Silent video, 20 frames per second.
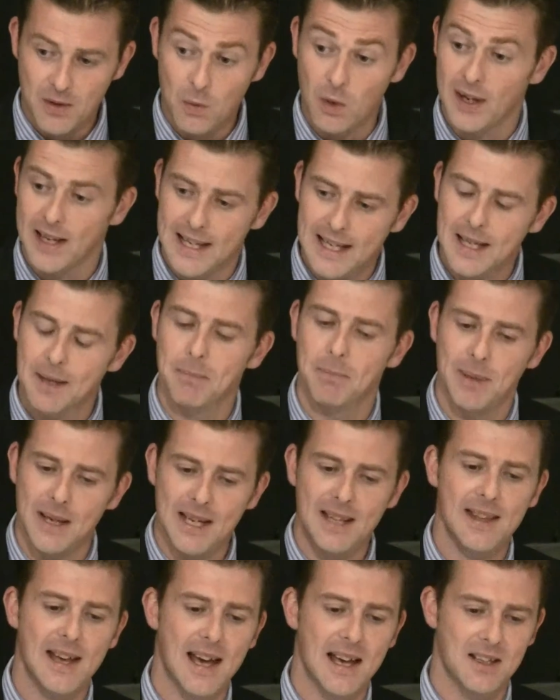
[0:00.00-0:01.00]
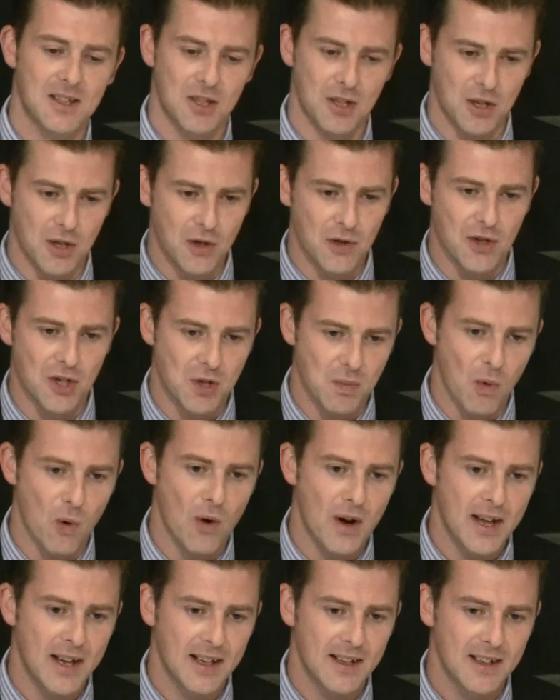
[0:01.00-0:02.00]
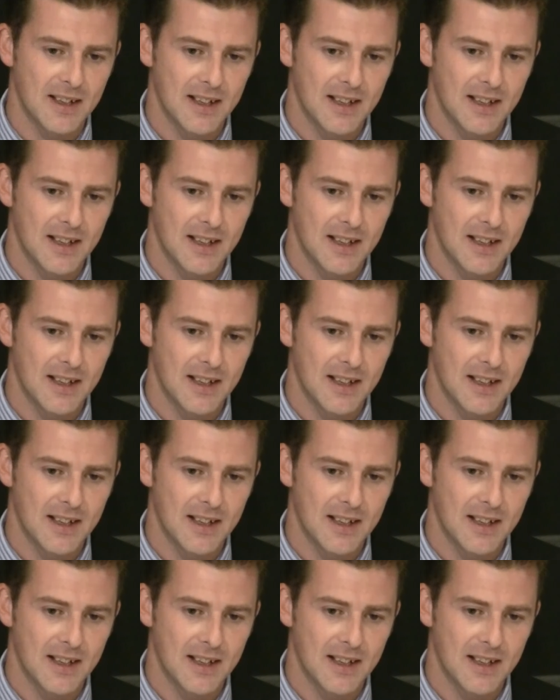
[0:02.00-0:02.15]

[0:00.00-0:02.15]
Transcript: Well, He can be that to you this morning.